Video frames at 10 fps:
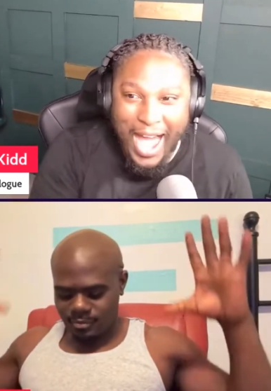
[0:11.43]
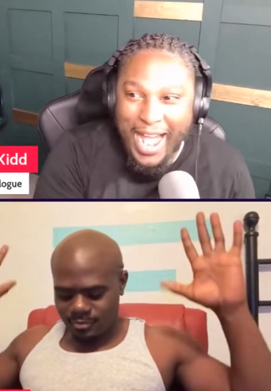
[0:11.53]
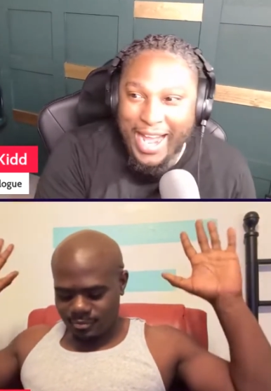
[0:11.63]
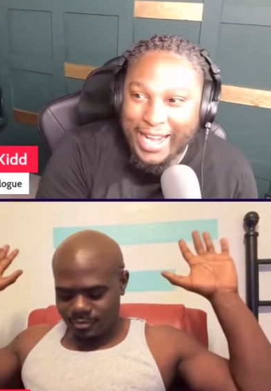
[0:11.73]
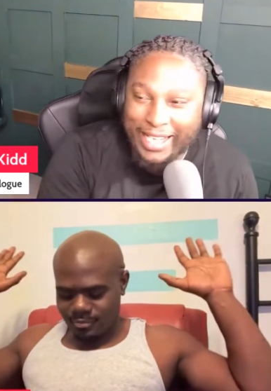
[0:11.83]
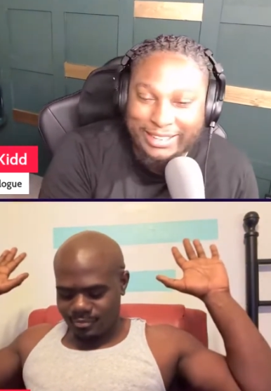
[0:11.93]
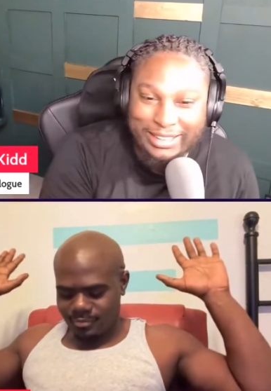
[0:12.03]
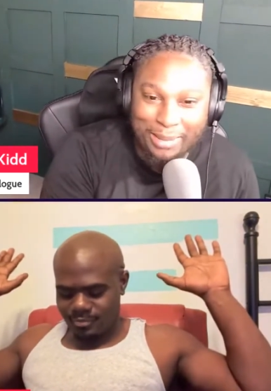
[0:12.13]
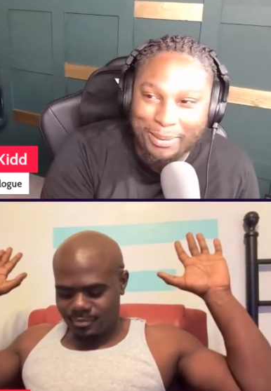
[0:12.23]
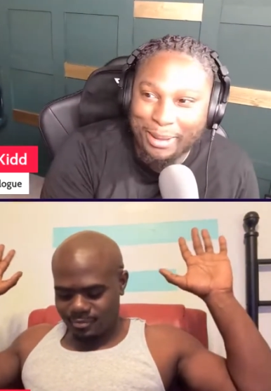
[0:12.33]
Speaker 1: I it
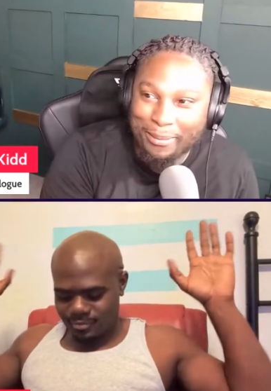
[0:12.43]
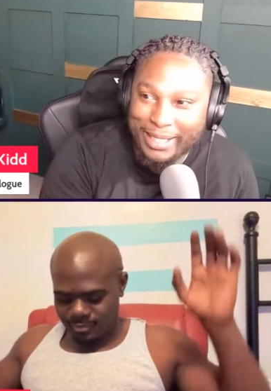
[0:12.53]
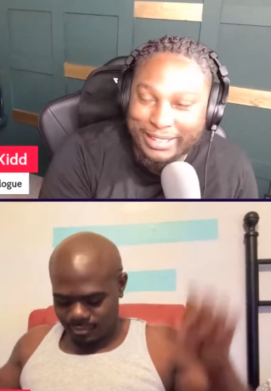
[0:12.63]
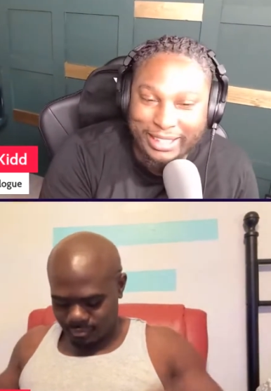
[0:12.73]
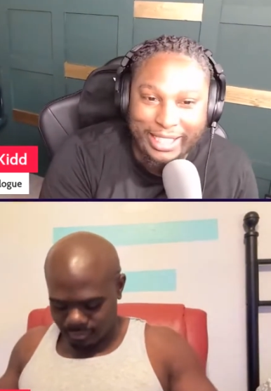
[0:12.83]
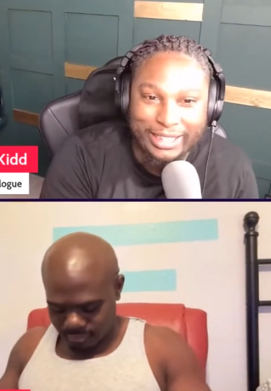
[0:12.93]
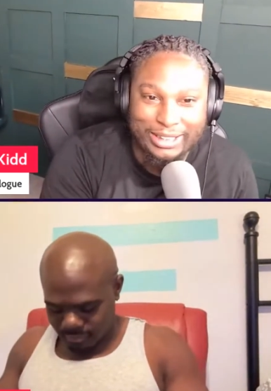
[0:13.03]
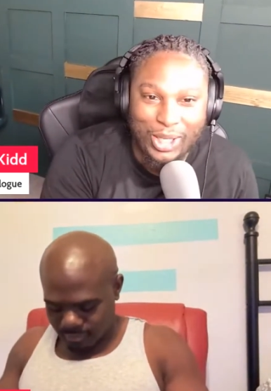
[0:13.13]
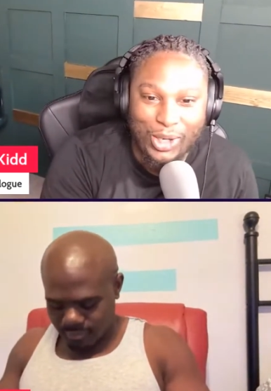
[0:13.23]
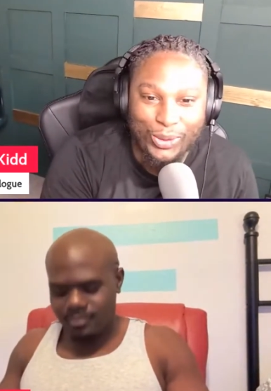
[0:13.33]
took me a minute to
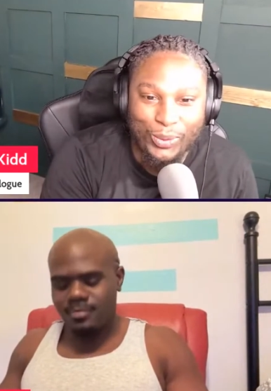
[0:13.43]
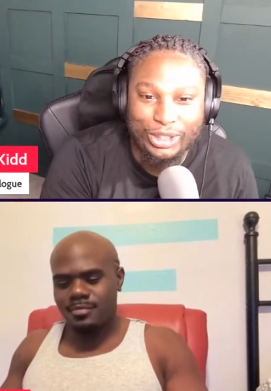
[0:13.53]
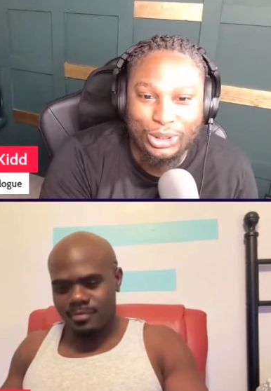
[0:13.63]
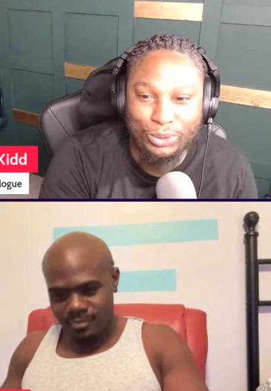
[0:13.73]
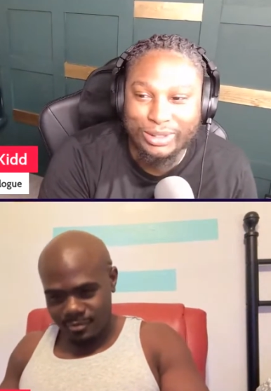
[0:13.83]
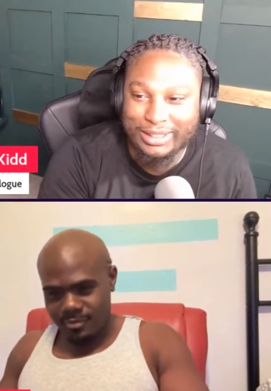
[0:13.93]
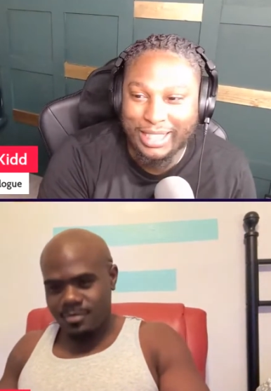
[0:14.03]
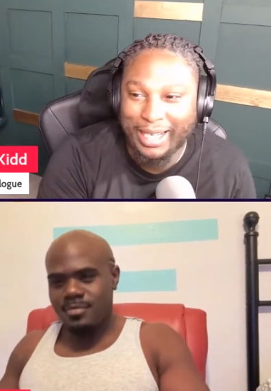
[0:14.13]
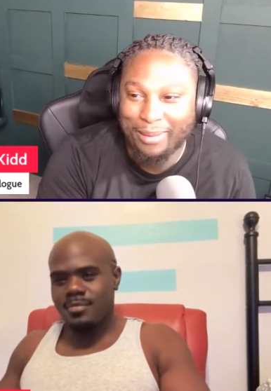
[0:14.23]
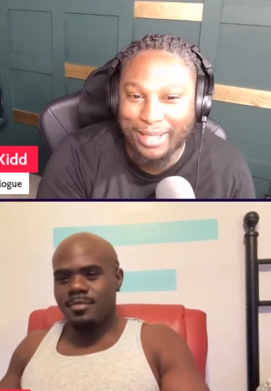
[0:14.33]
catch on to what you were
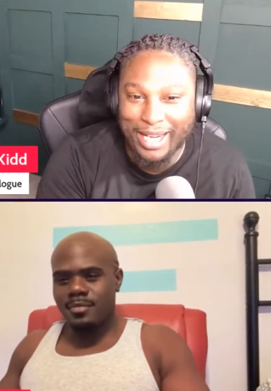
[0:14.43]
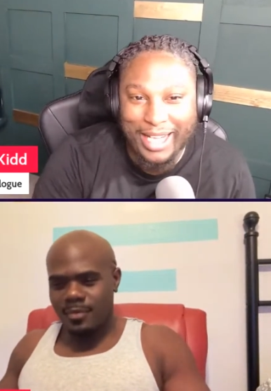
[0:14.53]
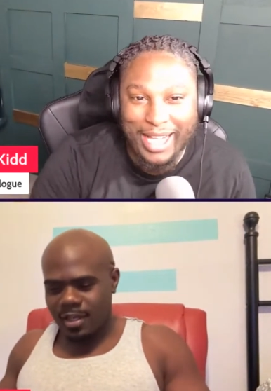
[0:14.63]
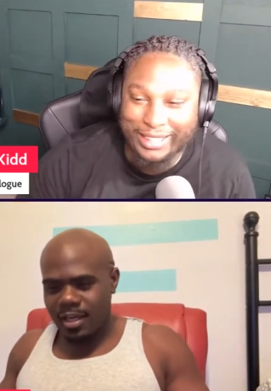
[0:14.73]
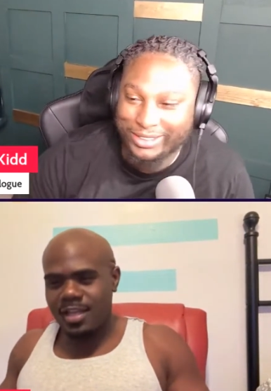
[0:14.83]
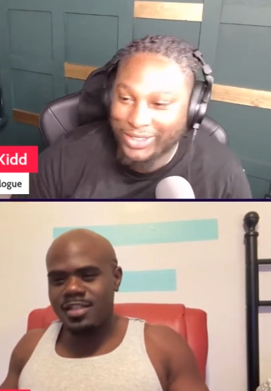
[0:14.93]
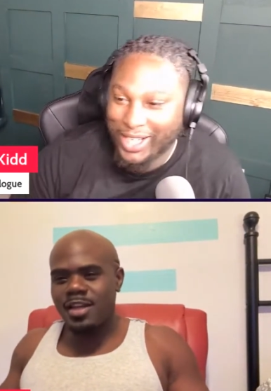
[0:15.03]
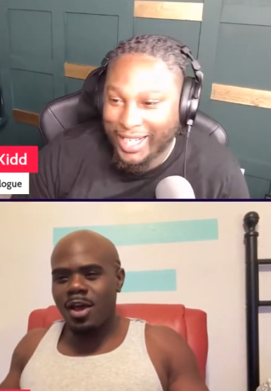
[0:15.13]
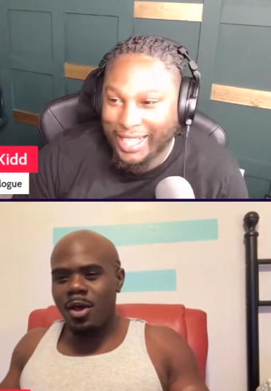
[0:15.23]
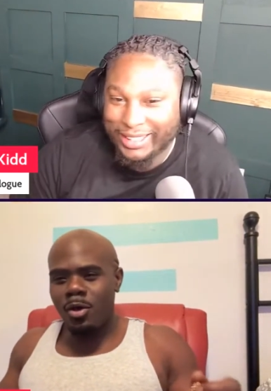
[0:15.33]
saying, but I got you.
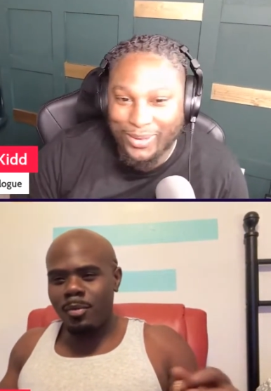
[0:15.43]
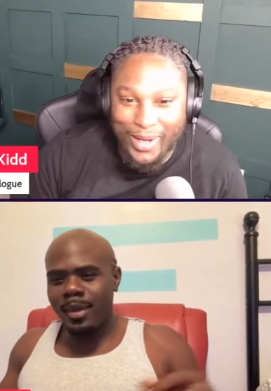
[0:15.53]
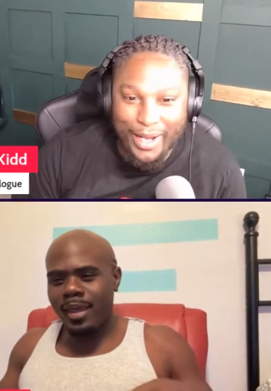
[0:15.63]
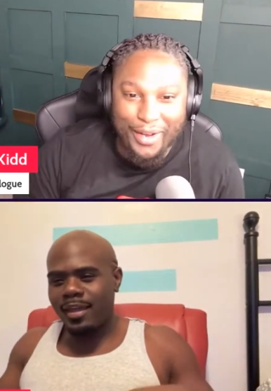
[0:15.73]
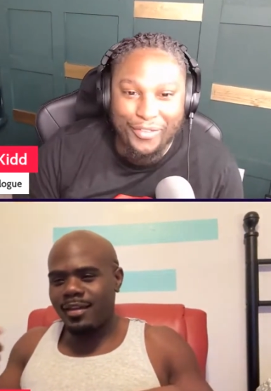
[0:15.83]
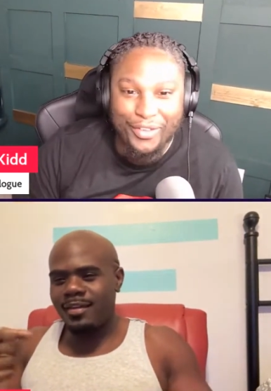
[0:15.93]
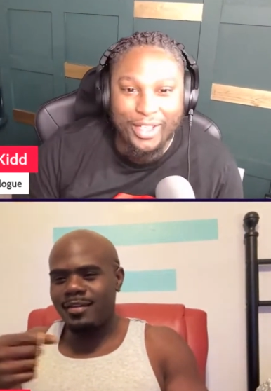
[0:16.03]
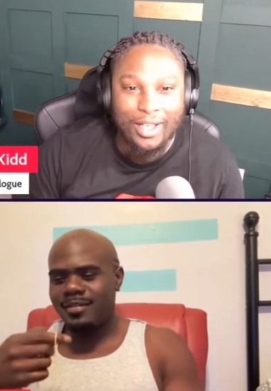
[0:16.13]
I got the way.